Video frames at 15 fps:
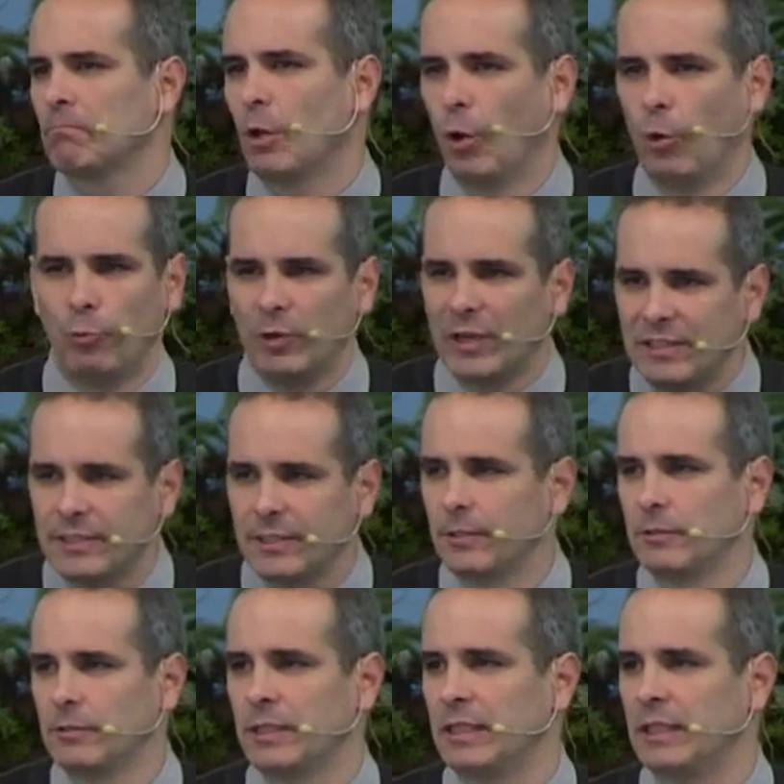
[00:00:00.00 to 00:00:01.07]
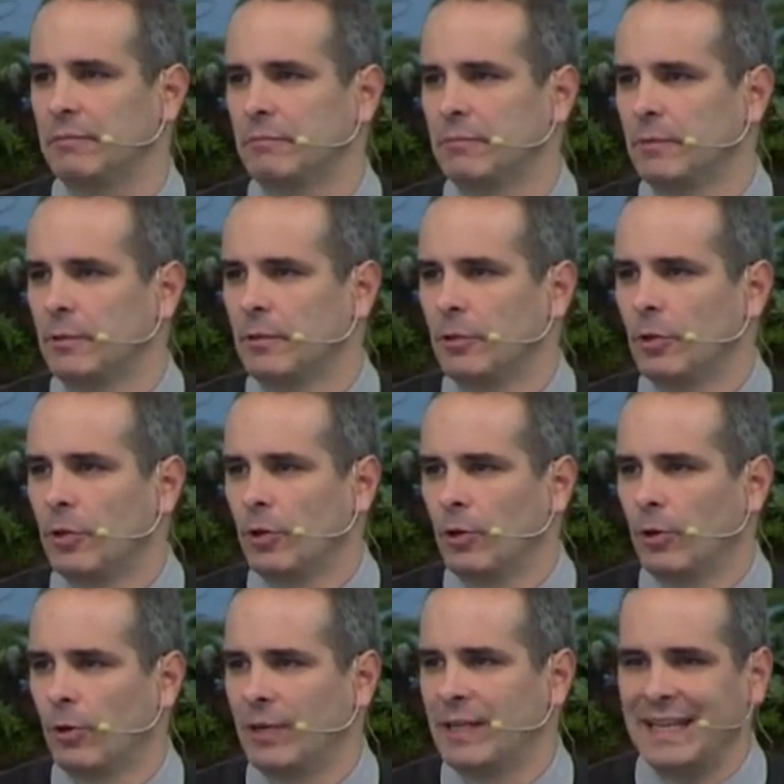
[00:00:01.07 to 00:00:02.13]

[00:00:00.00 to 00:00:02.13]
or recently, or in